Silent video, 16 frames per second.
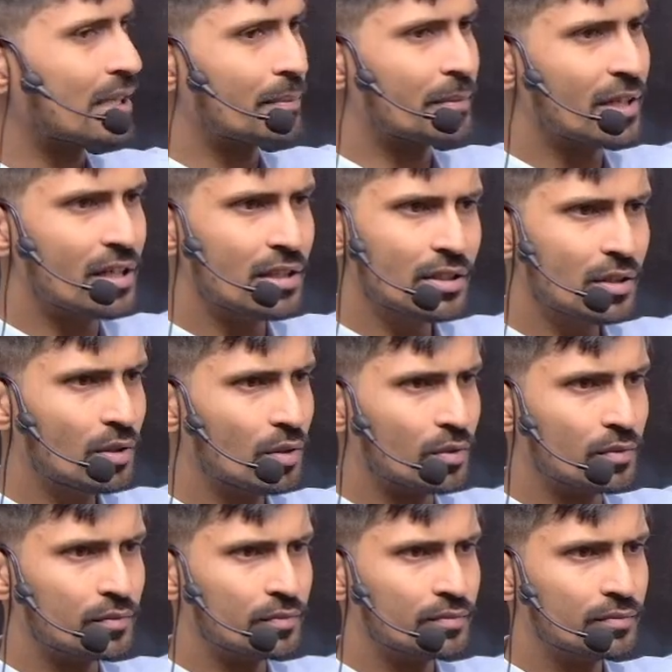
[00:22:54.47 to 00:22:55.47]
yes or no?
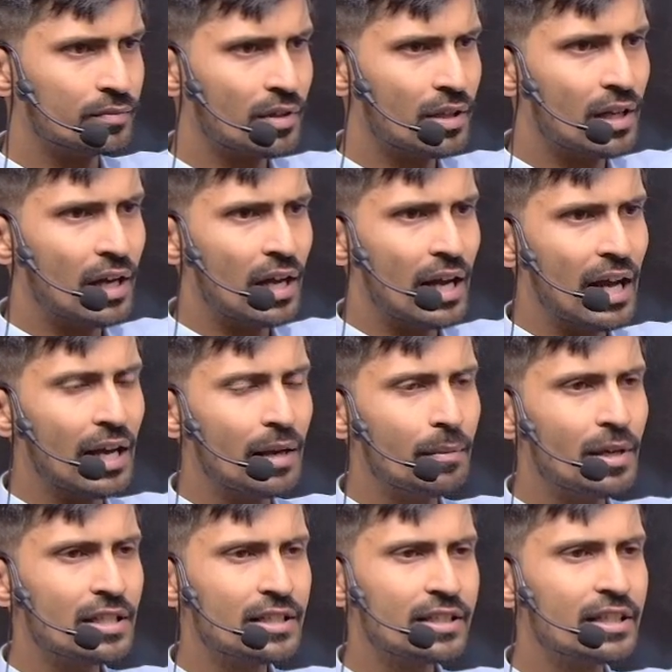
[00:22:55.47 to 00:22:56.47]
I am
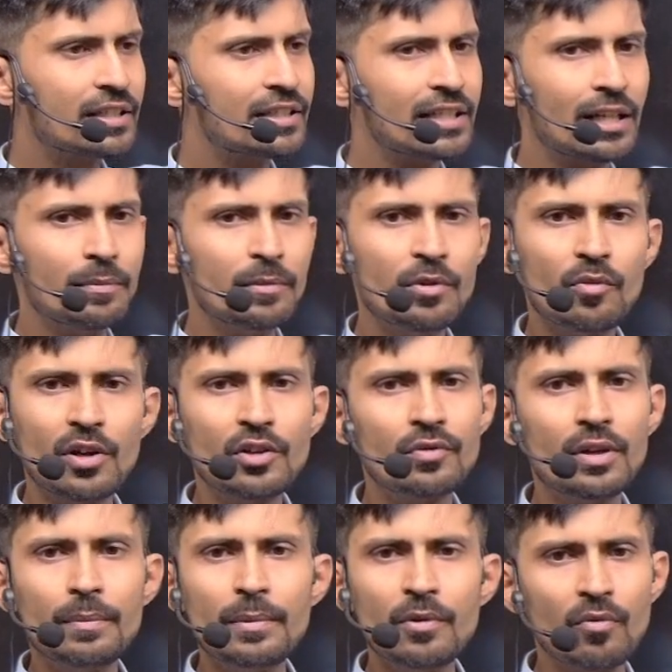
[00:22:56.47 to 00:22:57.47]
asking, tell me what will
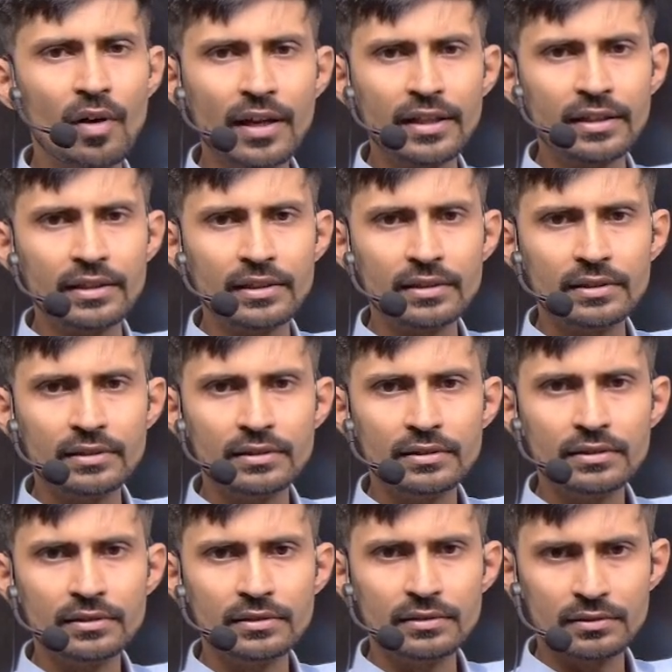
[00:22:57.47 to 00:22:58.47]
be y.
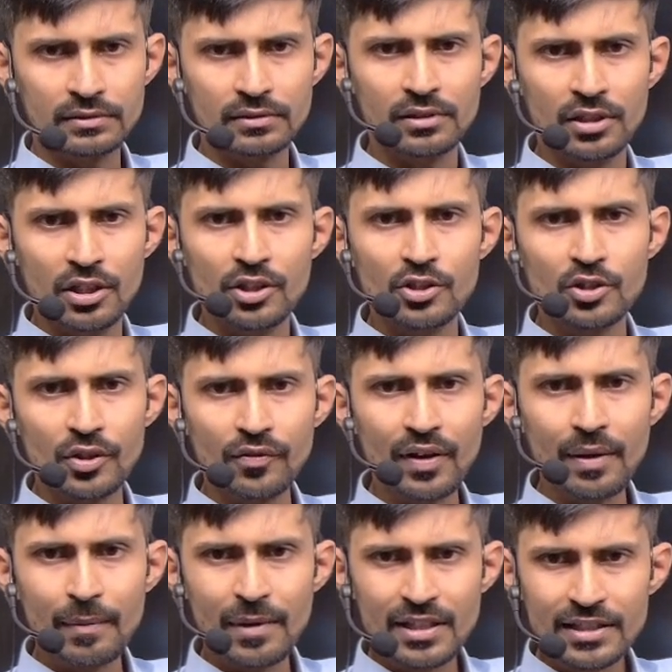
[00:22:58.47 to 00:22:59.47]
So, if I am
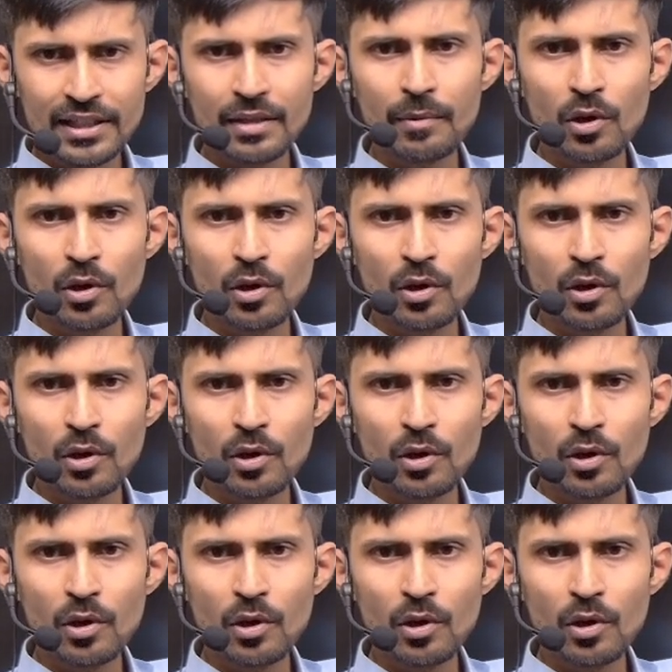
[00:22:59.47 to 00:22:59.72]
asking about